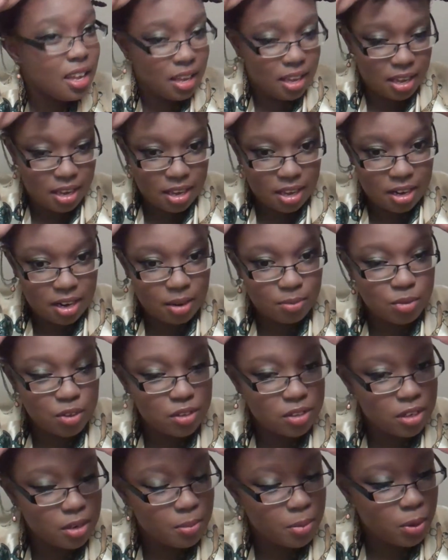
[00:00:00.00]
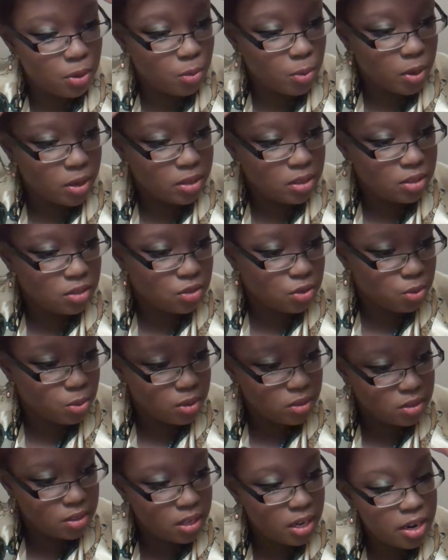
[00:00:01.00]
And I'm just going to pull apart these
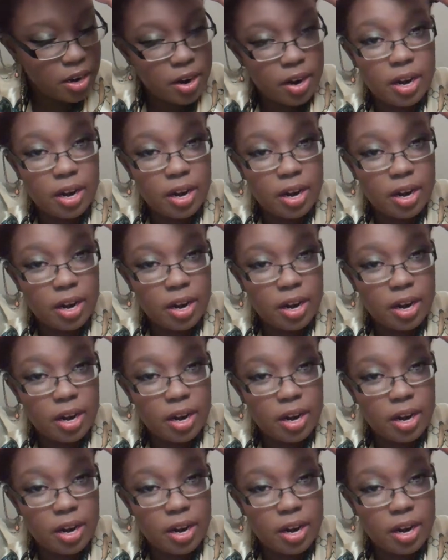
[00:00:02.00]
twists here,